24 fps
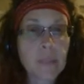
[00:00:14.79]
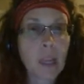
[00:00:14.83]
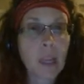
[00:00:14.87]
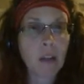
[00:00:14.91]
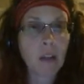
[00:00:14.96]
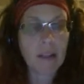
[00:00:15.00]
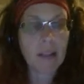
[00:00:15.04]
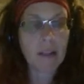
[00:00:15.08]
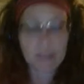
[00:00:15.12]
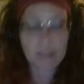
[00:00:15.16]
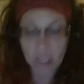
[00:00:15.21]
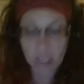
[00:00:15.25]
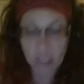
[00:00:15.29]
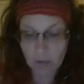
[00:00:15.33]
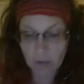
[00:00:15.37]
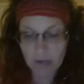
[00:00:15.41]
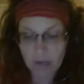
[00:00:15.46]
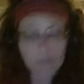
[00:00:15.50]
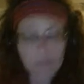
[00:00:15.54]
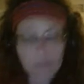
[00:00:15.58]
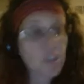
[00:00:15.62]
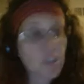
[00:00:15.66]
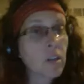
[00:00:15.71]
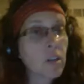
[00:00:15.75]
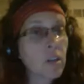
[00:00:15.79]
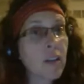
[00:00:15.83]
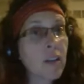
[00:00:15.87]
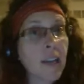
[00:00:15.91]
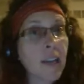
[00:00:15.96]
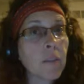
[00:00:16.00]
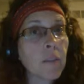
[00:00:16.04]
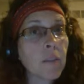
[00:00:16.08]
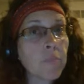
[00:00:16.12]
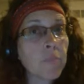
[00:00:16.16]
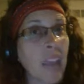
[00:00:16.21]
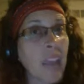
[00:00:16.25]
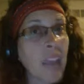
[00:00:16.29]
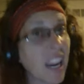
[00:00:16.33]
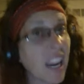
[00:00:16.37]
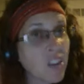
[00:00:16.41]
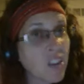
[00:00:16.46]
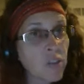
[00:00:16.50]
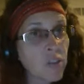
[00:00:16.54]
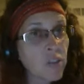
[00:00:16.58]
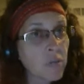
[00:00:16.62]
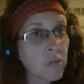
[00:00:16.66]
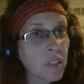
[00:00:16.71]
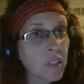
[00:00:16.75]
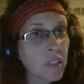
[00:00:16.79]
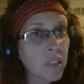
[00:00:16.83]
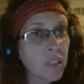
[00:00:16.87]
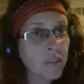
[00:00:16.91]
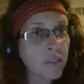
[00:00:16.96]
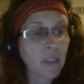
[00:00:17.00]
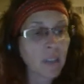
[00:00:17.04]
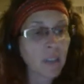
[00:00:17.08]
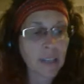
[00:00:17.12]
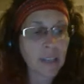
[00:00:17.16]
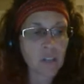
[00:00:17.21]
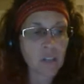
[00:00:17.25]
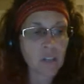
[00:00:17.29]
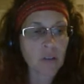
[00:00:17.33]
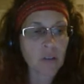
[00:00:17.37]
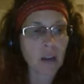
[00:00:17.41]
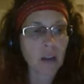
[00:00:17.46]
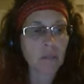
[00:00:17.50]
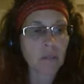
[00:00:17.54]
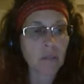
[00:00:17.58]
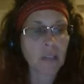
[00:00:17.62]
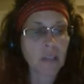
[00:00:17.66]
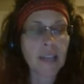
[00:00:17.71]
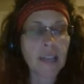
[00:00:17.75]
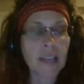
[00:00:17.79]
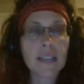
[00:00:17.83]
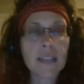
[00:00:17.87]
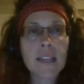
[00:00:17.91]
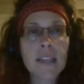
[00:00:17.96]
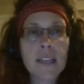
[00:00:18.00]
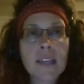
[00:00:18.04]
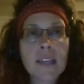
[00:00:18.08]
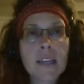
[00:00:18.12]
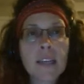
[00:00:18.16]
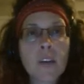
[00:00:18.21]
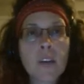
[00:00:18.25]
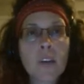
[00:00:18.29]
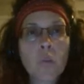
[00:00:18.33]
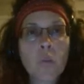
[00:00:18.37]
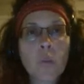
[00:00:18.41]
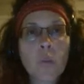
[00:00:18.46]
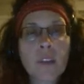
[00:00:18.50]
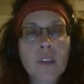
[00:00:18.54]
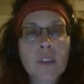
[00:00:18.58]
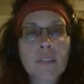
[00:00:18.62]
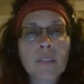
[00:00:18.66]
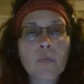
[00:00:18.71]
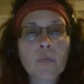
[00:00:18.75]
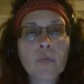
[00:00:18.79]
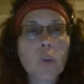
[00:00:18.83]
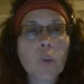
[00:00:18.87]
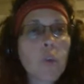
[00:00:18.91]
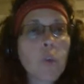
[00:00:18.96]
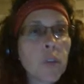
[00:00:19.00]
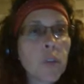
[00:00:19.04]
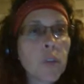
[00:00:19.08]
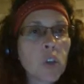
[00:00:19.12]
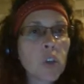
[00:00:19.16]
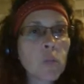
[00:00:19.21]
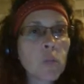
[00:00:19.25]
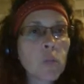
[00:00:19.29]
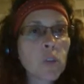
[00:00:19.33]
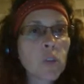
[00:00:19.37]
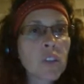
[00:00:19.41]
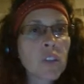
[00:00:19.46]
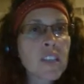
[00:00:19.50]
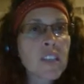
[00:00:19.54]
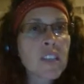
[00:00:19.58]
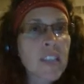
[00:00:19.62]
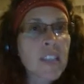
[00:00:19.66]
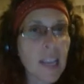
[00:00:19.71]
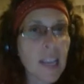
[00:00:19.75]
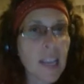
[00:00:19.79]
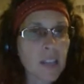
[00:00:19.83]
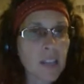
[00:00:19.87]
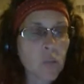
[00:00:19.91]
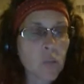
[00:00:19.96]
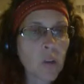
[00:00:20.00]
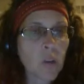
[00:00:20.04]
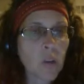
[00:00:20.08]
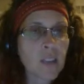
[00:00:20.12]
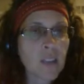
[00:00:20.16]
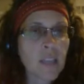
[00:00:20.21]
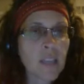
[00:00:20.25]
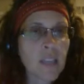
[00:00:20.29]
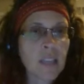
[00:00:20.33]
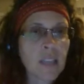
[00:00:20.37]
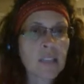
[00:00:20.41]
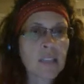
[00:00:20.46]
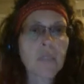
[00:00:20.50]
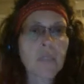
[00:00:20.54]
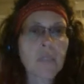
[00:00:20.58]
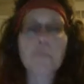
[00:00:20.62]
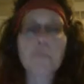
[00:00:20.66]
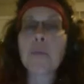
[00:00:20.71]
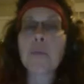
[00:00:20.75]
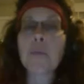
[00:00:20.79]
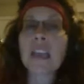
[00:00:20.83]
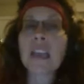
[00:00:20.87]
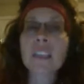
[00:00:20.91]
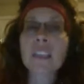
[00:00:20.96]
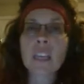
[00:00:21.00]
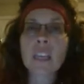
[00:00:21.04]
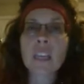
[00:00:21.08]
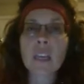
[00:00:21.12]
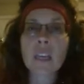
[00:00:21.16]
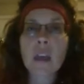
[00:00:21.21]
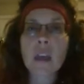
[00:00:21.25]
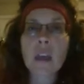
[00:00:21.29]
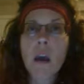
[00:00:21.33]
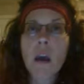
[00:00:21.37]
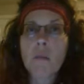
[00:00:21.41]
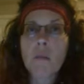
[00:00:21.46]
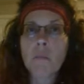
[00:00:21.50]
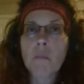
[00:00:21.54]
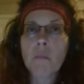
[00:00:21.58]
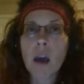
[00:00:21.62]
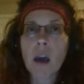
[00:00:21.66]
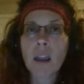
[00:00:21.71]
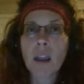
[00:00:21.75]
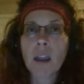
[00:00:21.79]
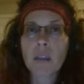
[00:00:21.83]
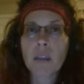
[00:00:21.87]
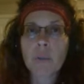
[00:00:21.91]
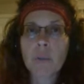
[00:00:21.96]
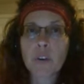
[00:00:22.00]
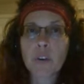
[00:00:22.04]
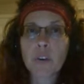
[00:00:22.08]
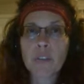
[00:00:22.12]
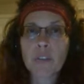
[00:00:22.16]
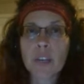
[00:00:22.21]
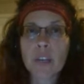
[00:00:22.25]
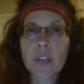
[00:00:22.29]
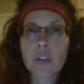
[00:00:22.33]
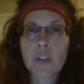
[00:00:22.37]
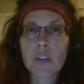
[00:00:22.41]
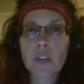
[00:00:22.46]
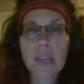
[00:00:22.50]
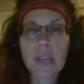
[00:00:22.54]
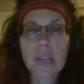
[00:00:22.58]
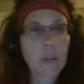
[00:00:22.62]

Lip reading: All right, so I am starting on page 3 of the lecture outline with Roman numeral 6, where it says the basic model of motivation.